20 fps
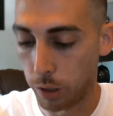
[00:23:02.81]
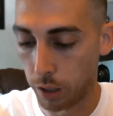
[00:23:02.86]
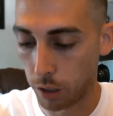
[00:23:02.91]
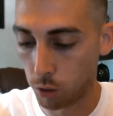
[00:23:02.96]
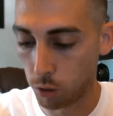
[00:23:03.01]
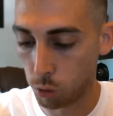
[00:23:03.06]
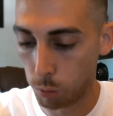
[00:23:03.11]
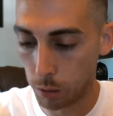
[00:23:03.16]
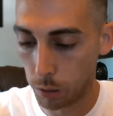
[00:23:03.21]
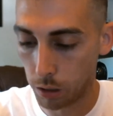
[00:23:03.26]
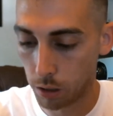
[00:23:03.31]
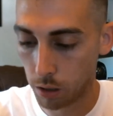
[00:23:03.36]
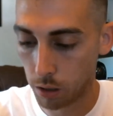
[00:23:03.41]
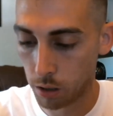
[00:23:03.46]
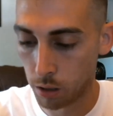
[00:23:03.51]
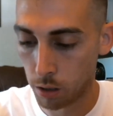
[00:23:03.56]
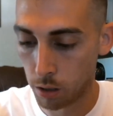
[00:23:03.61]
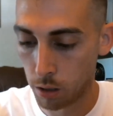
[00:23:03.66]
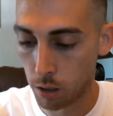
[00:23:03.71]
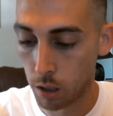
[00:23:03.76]
next week,
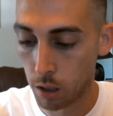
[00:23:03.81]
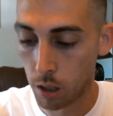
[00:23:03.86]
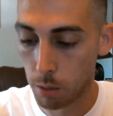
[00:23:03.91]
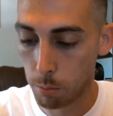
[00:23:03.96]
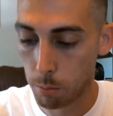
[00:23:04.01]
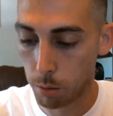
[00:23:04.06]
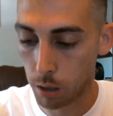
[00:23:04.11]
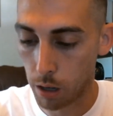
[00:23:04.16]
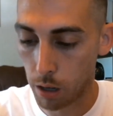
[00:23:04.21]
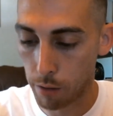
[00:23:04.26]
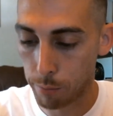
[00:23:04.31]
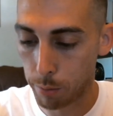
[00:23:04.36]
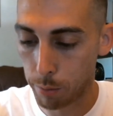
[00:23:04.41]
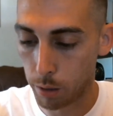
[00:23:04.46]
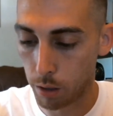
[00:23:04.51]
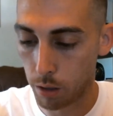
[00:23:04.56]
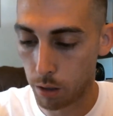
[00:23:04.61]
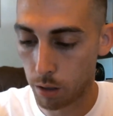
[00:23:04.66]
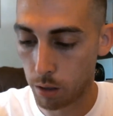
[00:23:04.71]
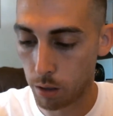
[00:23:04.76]
but I've
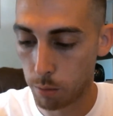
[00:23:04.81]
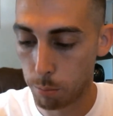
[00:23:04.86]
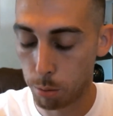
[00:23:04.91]
been